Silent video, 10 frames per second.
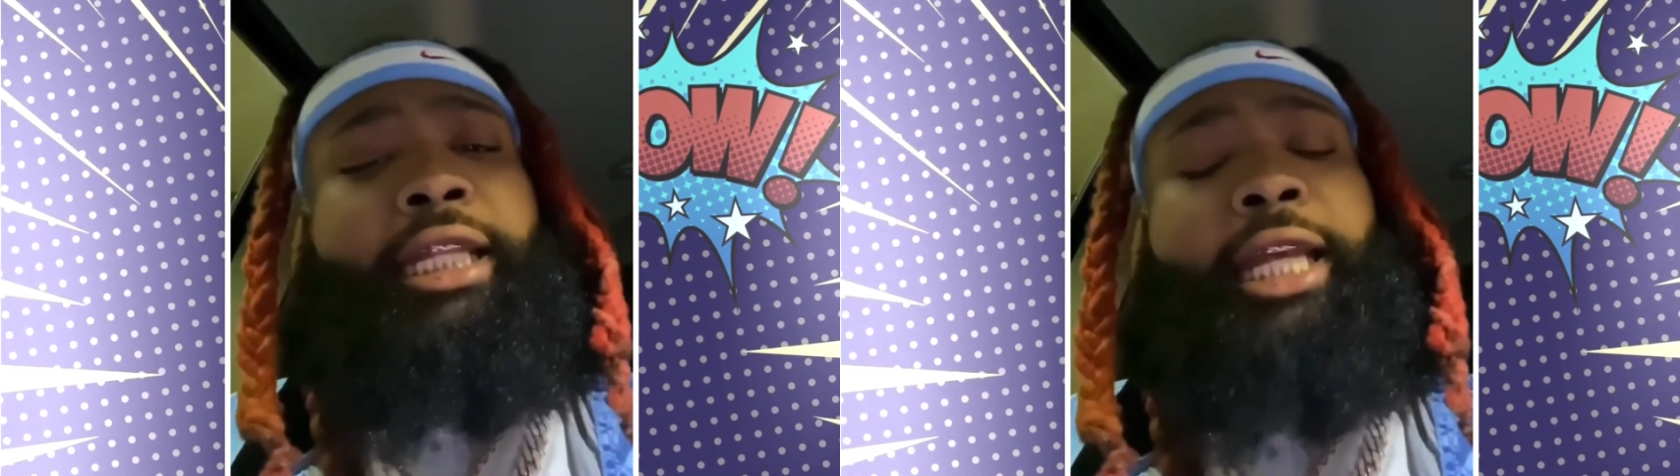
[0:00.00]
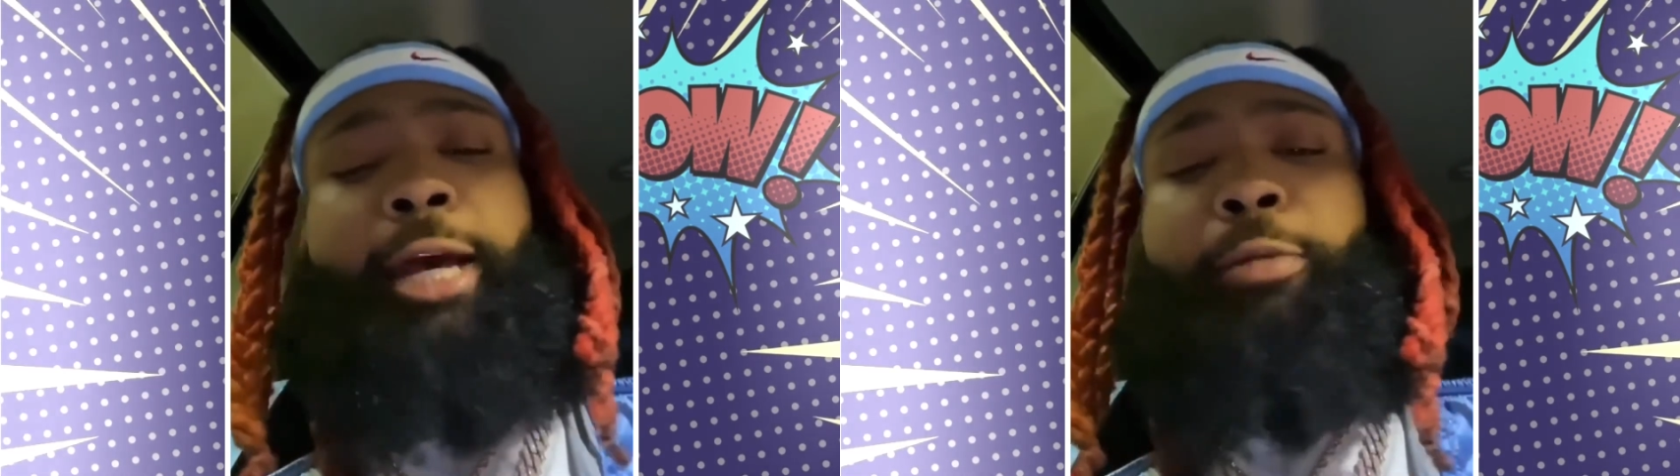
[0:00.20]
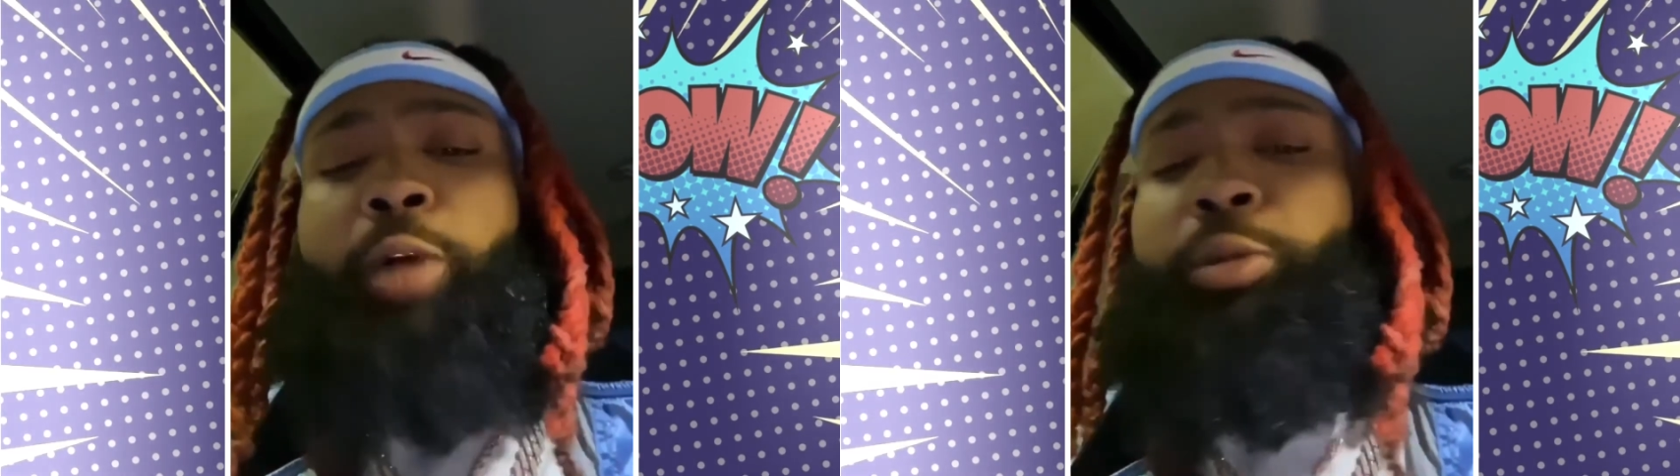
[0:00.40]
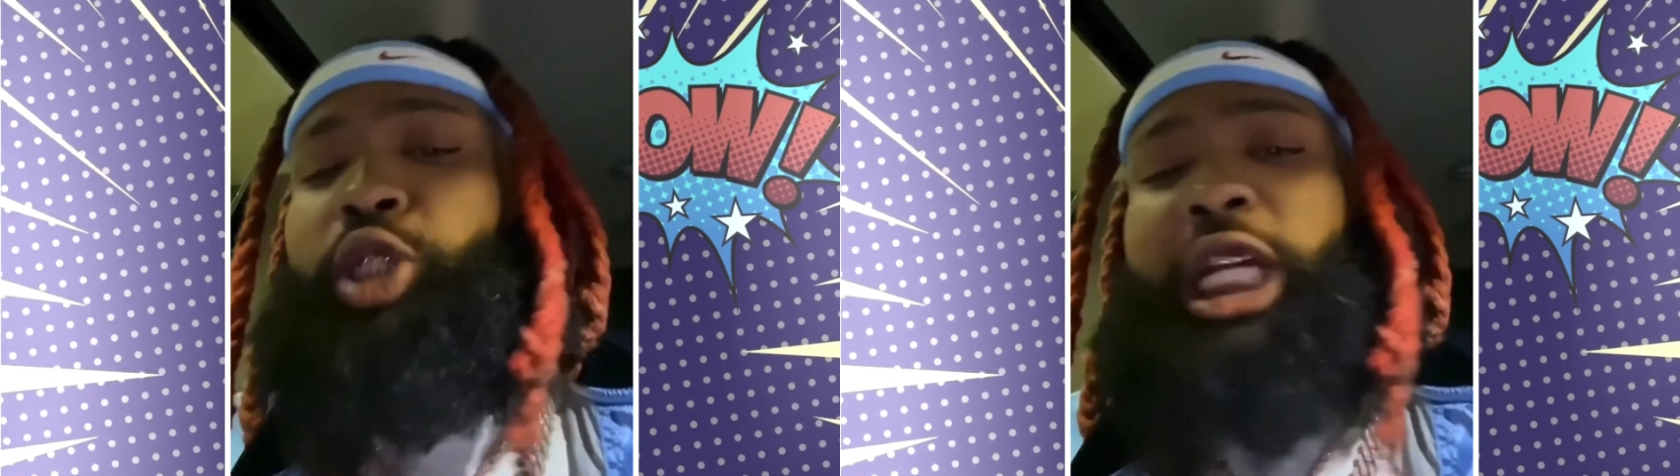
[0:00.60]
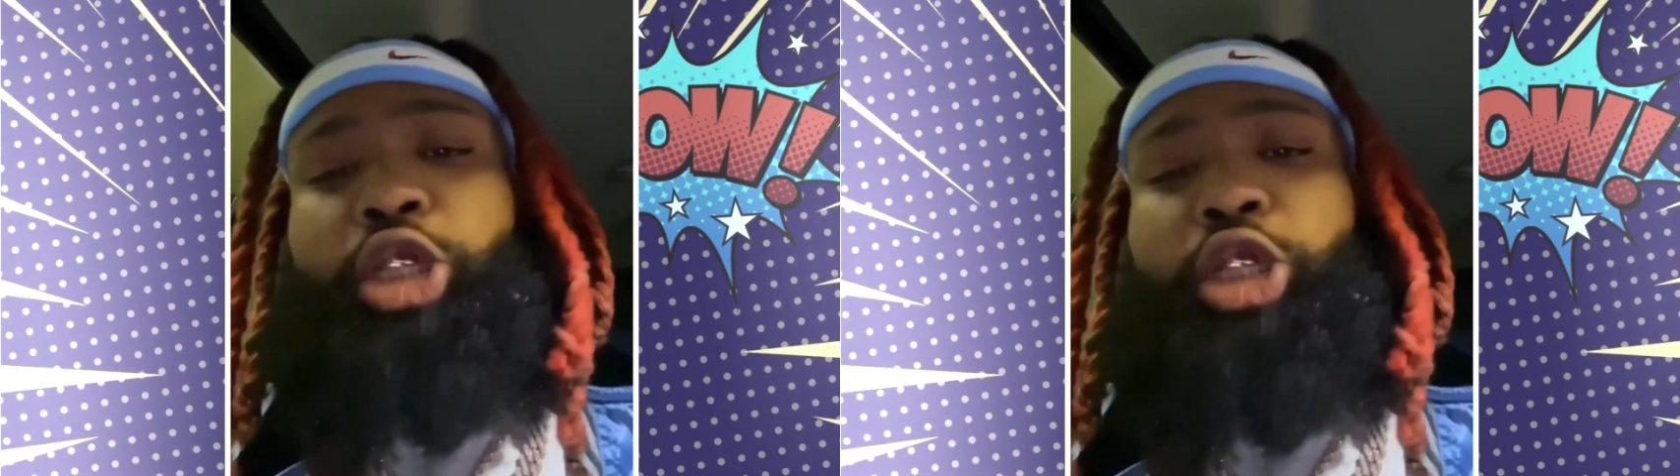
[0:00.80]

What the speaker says: to think back in